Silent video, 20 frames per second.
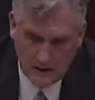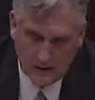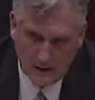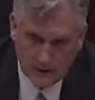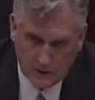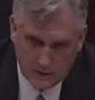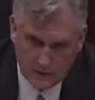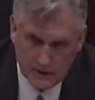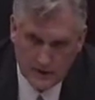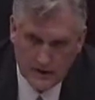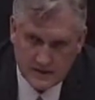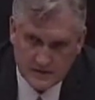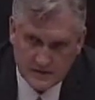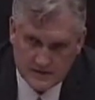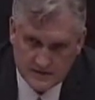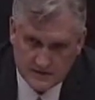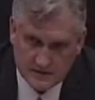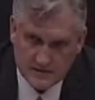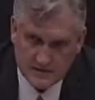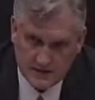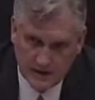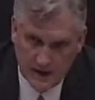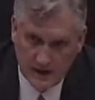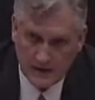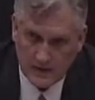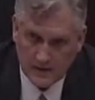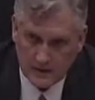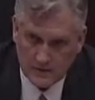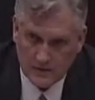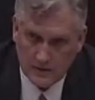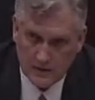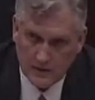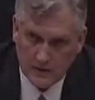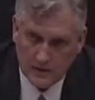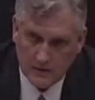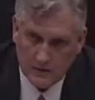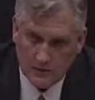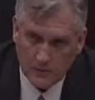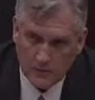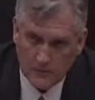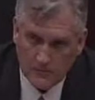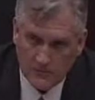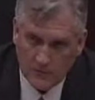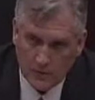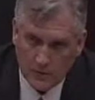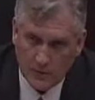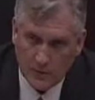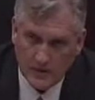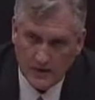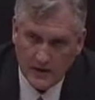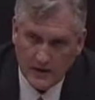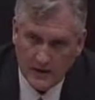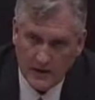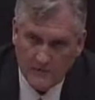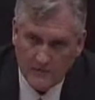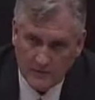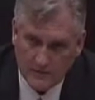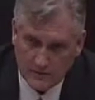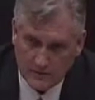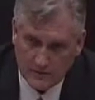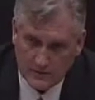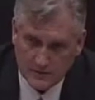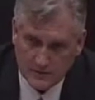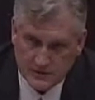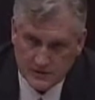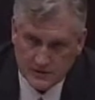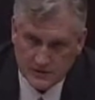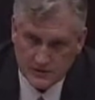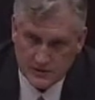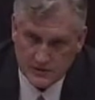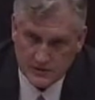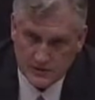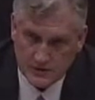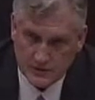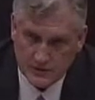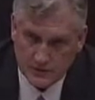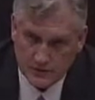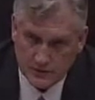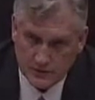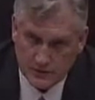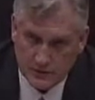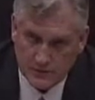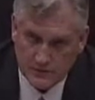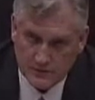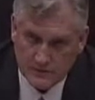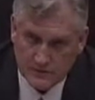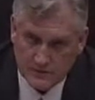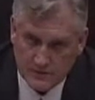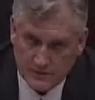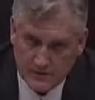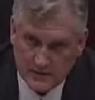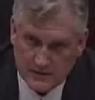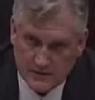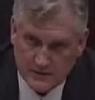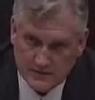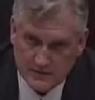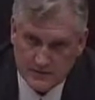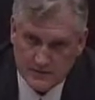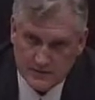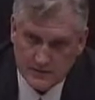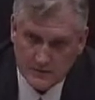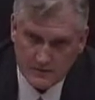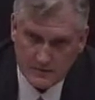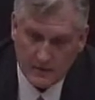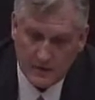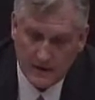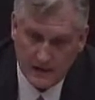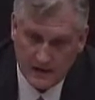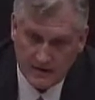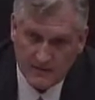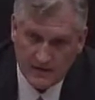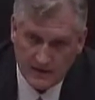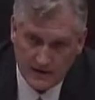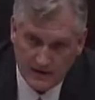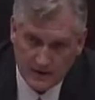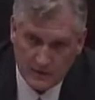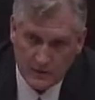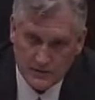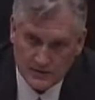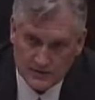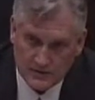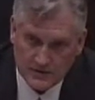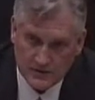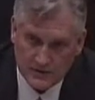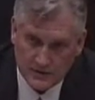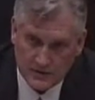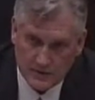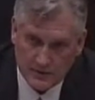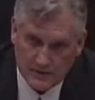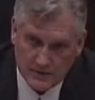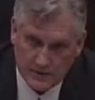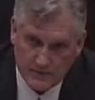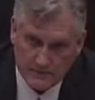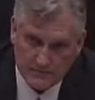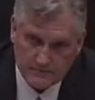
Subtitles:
greatest desire for whatever situation you were going to be in to have adequate security.